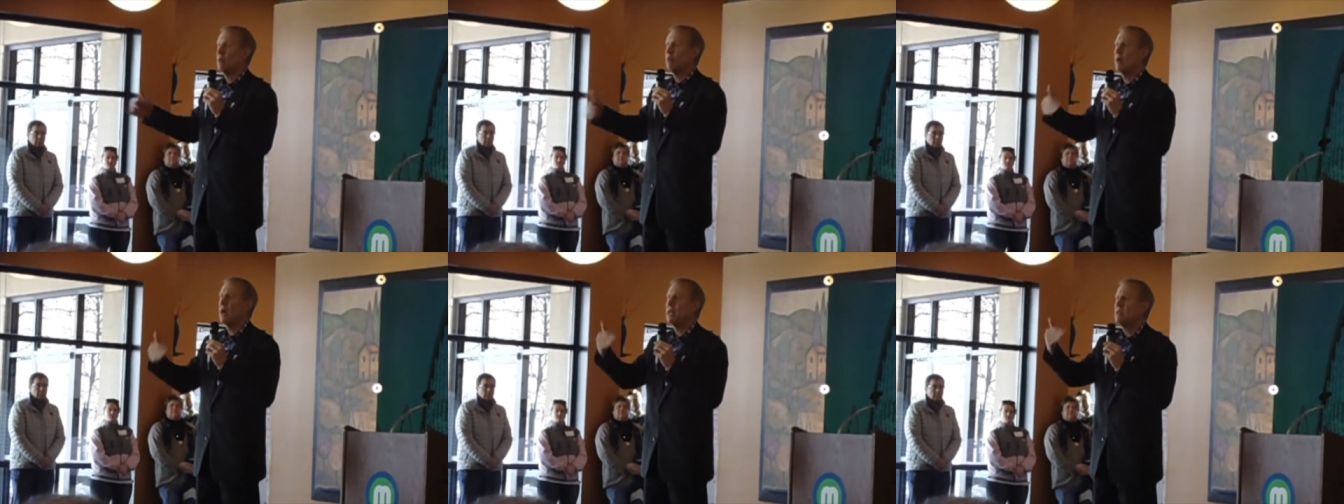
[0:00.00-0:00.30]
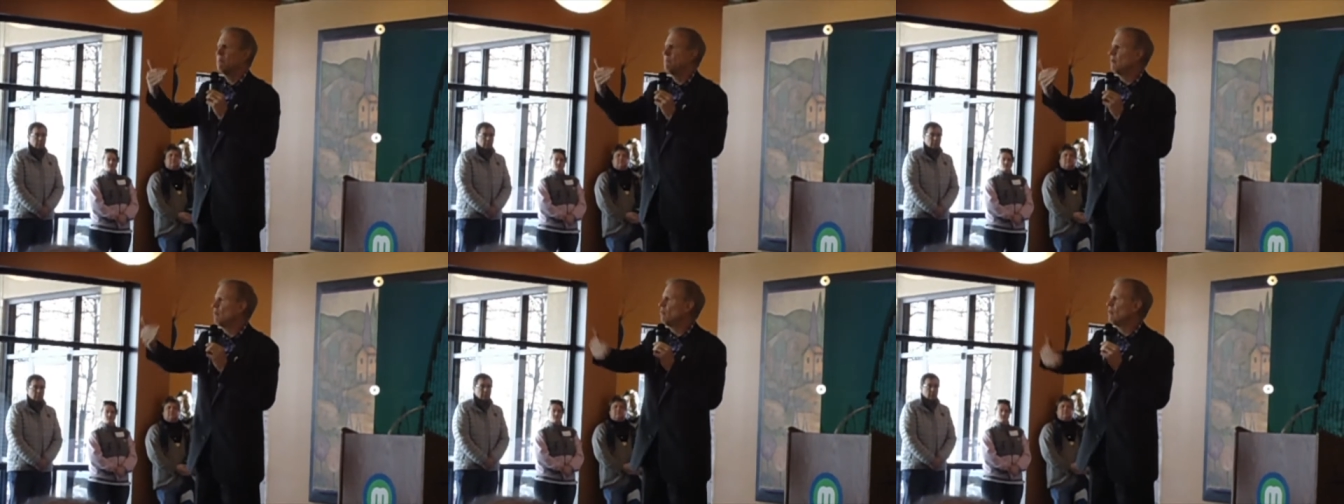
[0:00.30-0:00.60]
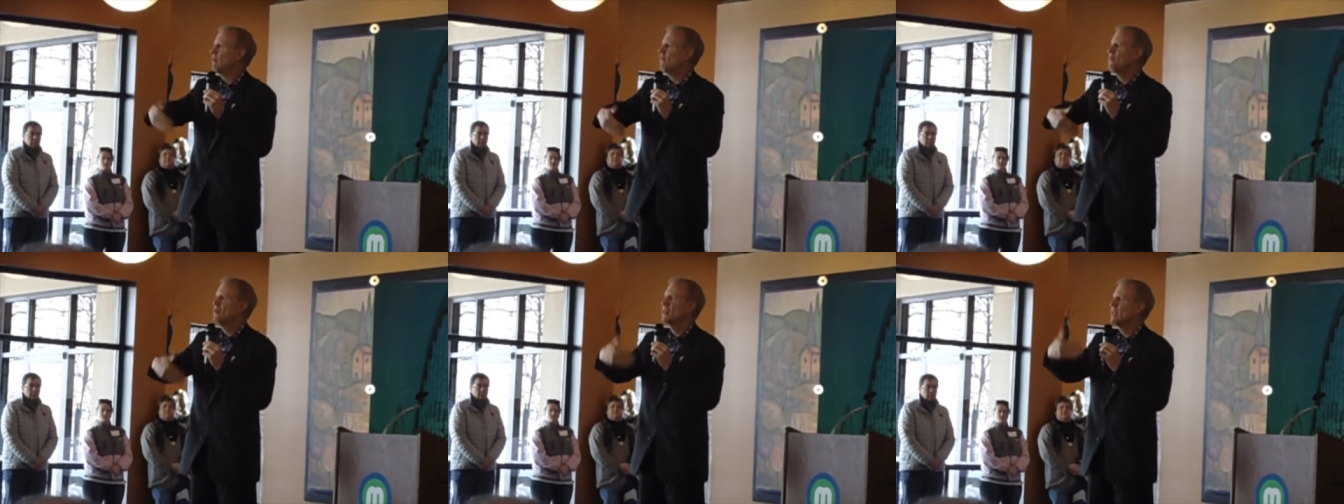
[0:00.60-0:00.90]
Why? But
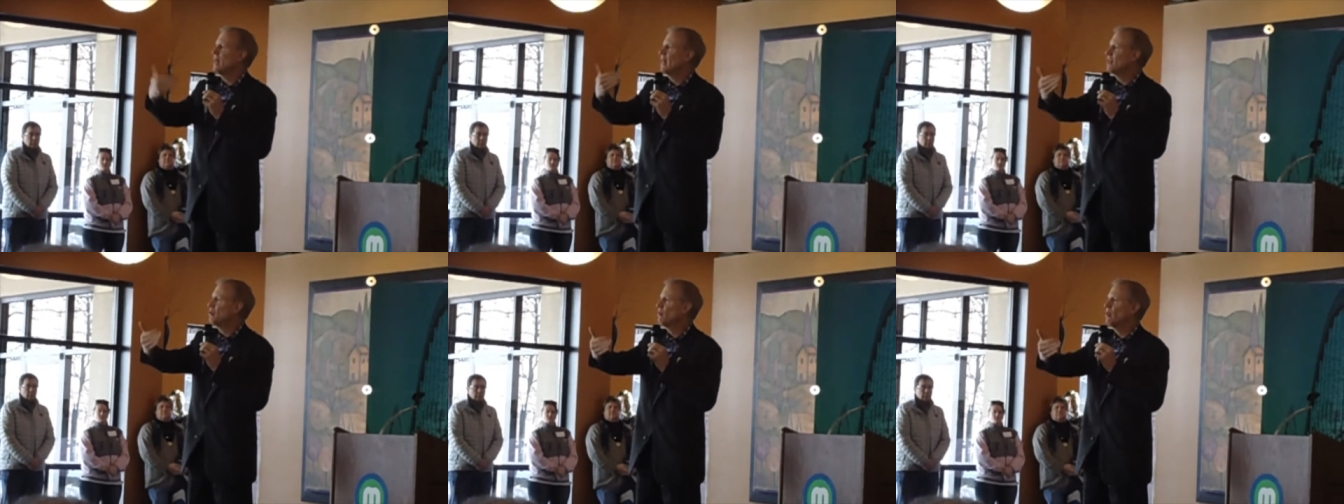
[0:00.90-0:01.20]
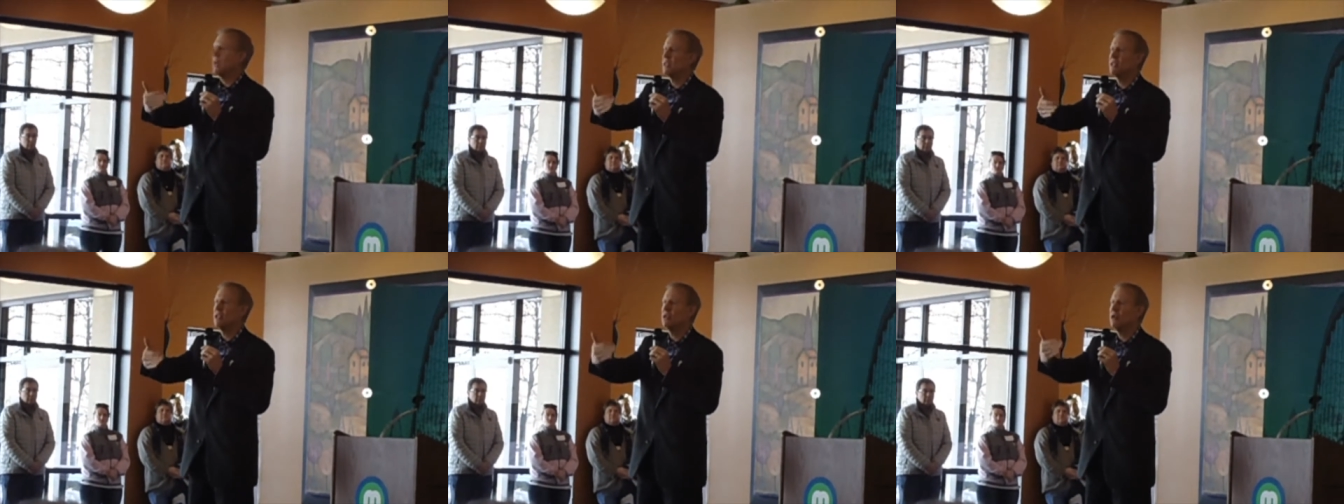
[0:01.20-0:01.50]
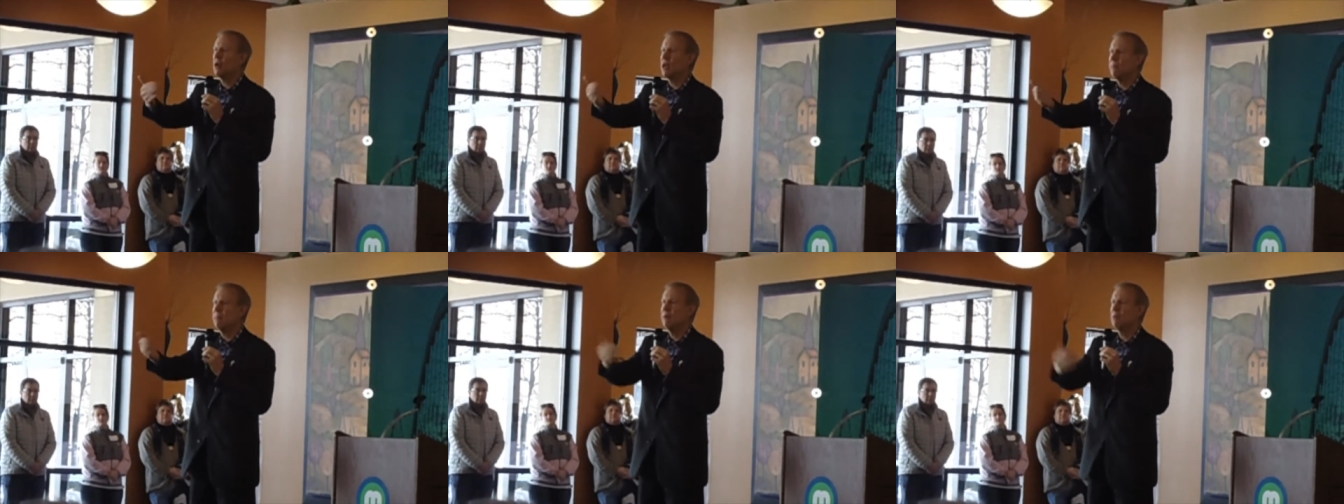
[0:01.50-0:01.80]
if you're contracting, you
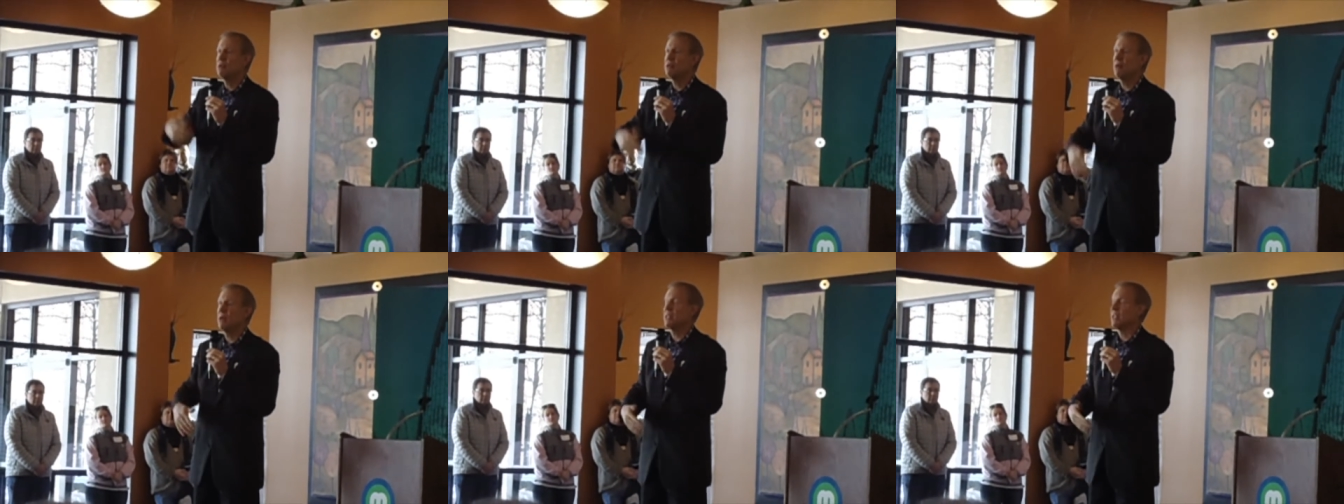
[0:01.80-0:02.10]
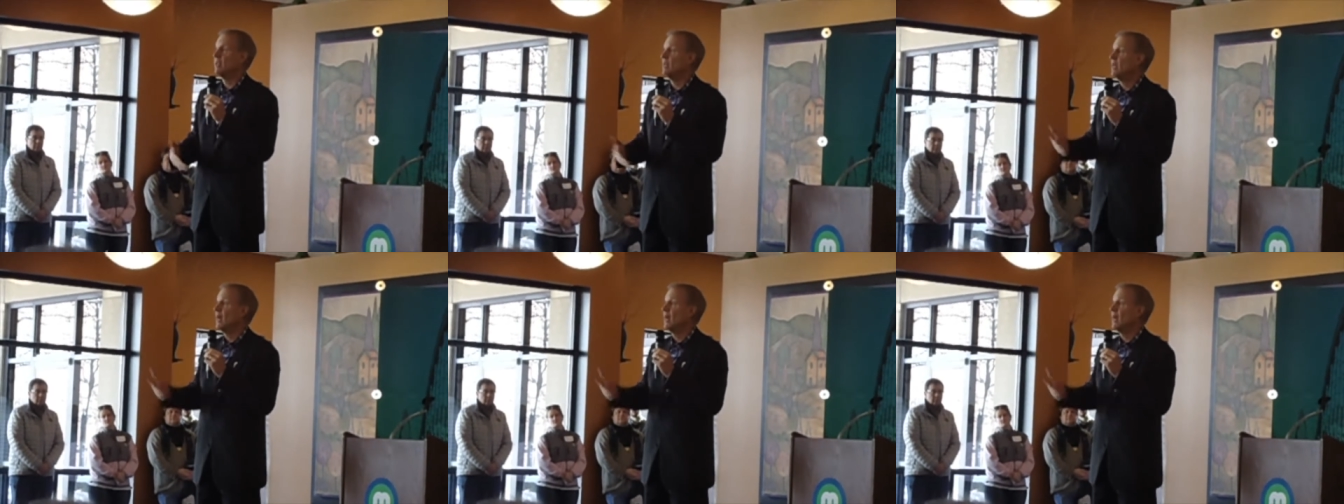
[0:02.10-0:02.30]
ought to be restricted.